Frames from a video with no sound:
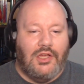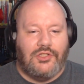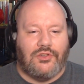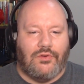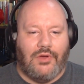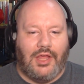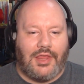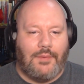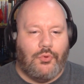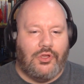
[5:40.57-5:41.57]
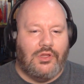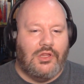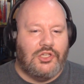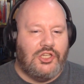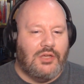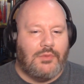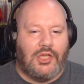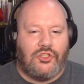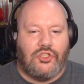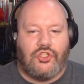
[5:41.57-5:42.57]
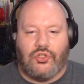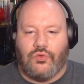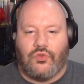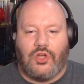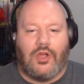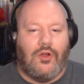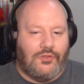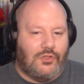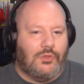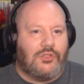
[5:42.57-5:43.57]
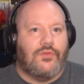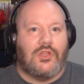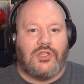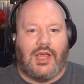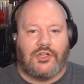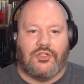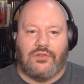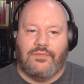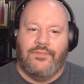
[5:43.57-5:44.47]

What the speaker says: So at that point, the GM gets to choose a consequence for this action.